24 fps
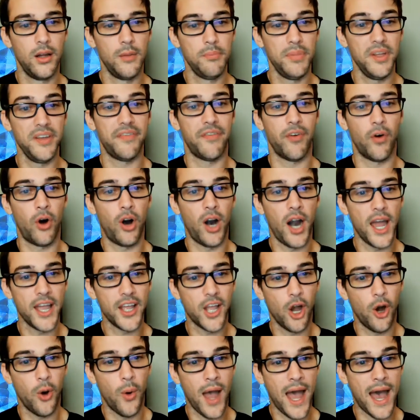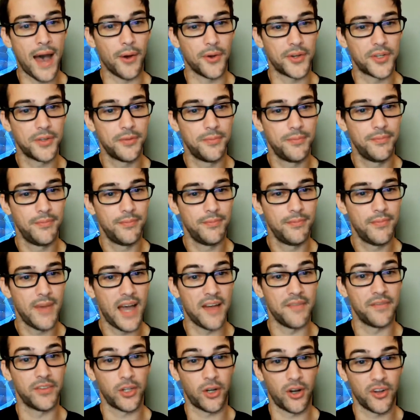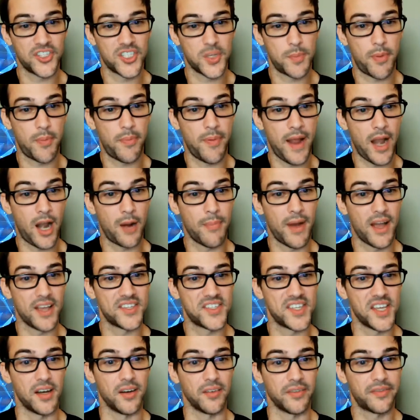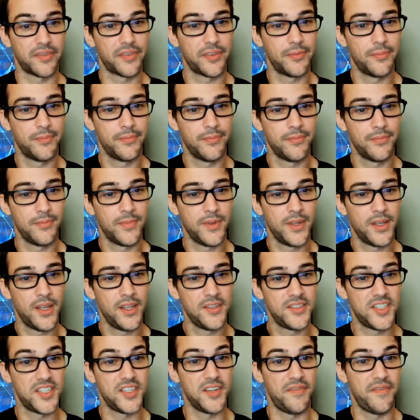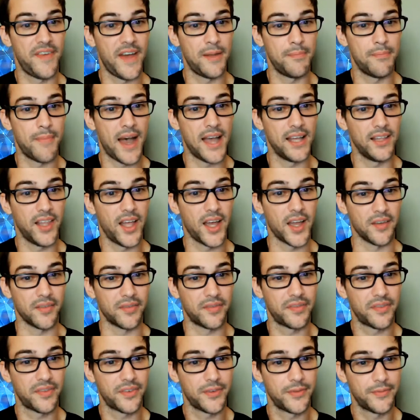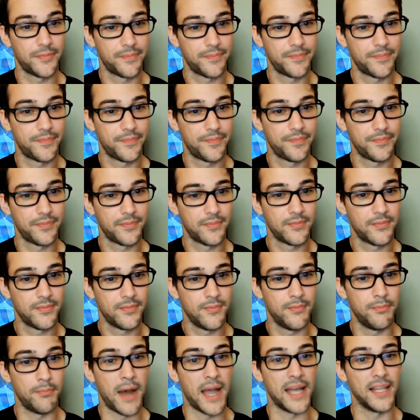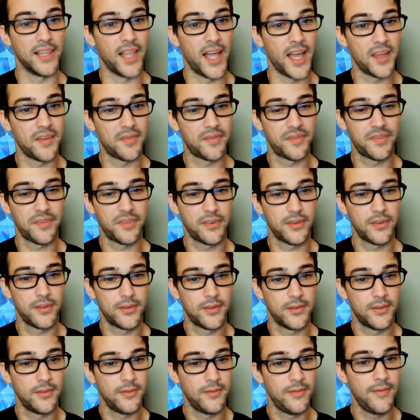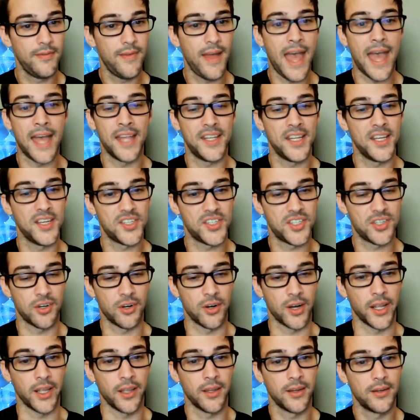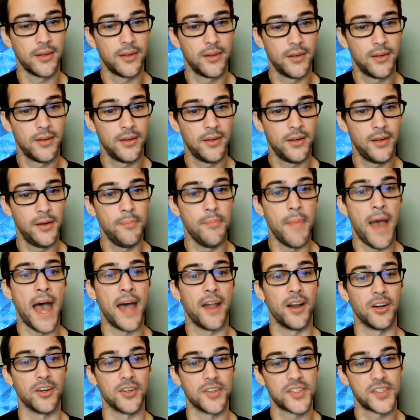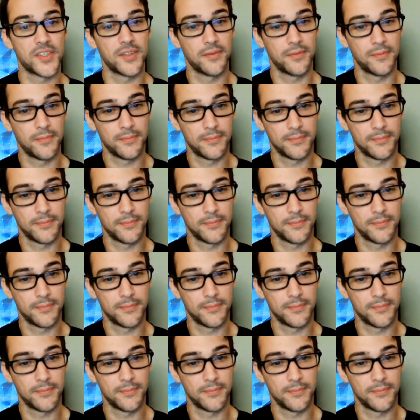Before I go out, I've learned to prepare myself, to defend my life. My life and history matters.